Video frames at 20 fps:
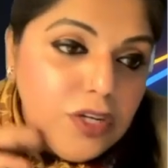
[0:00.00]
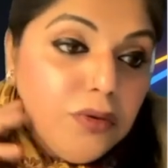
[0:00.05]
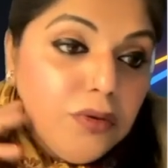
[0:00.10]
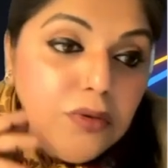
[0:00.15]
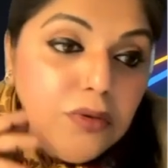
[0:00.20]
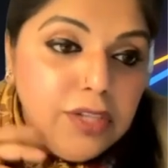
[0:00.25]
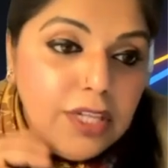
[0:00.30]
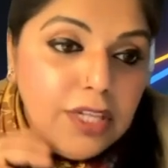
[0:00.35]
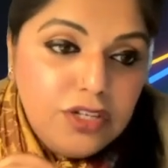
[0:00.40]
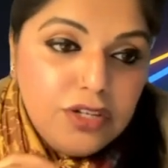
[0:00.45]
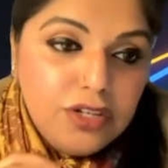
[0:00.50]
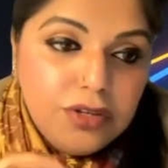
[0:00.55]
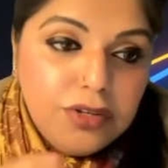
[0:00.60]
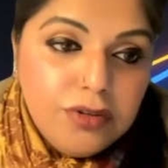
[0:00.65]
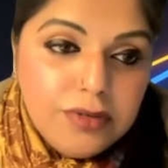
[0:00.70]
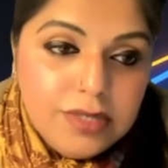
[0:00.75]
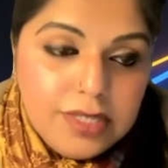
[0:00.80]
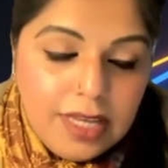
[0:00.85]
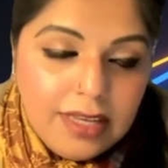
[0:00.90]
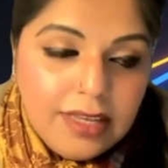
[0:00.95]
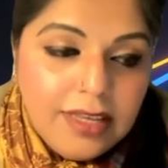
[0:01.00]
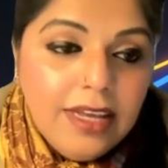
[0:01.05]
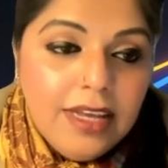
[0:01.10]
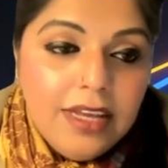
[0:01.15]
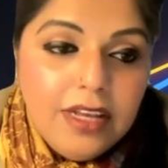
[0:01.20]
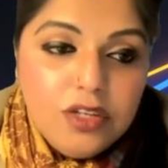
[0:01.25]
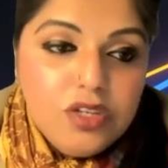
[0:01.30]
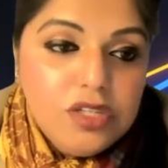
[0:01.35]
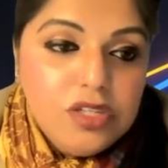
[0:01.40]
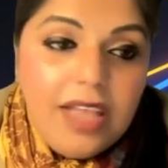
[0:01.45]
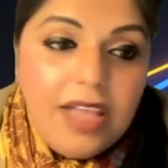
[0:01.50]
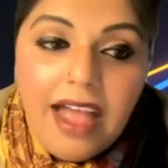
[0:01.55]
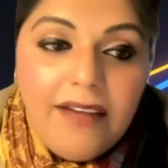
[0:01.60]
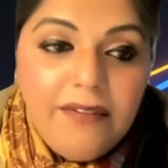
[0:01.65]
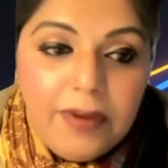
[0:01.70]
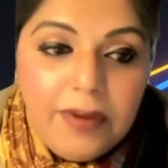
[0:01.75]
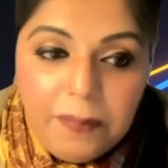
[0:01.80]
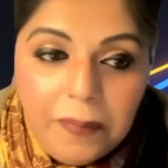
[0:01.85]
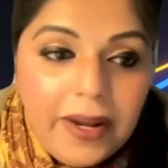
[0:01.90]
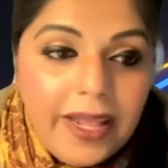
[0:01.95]
tool that you're using, just
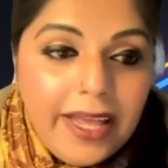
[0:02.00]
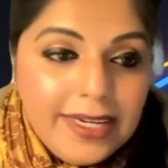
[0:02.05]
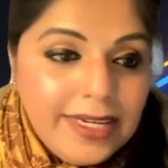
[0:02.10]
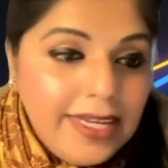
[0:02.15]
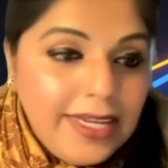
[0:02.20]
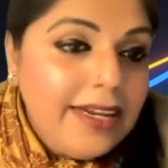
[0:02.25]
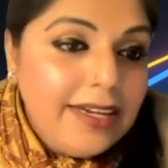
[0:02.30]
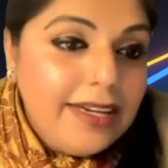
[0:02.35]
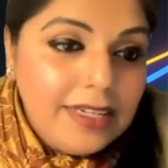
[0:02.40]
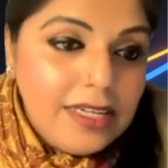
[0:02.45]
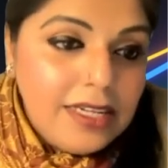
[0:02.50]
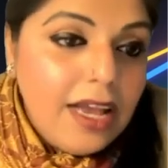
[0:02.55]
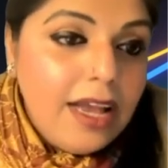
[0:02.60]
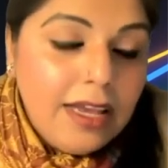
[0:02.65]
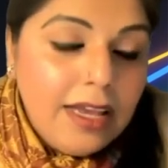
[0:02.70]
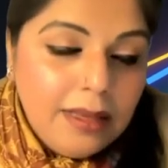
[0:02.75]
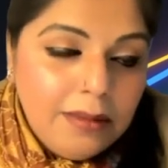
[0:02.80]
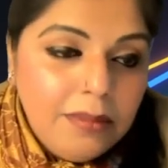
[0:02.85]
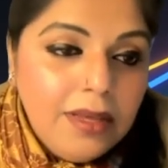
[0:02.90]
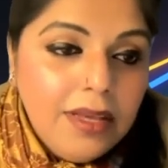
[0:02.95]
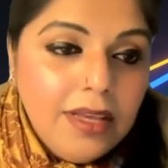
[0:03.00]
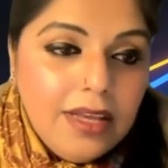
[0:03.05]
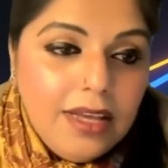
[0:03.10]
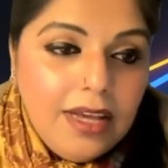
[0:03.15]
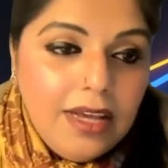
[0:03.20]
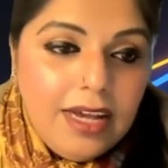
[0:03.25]
have it planned ahead of time,